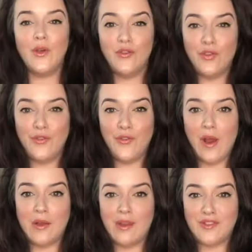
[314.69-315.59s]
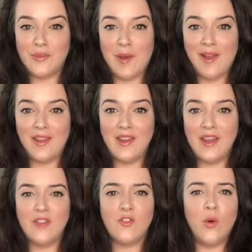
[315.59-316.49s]
So for our next palette,
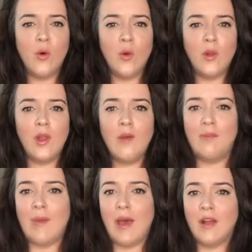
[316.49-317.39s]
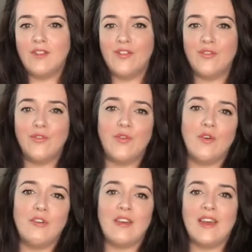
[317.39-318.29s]
it's all about Sephora